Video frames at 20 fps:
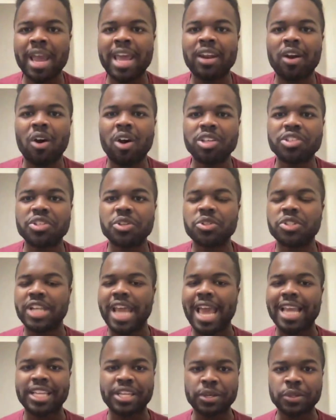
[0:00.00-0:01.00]
And also
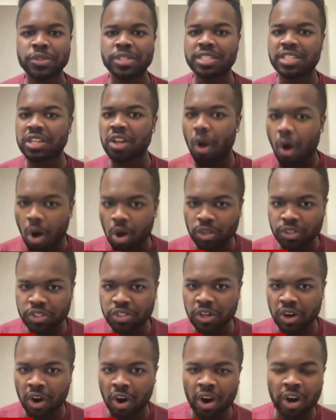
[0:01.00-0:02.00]
Jack Hughes is an
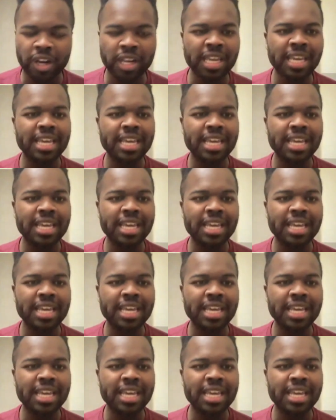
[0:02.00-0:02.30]
all-star.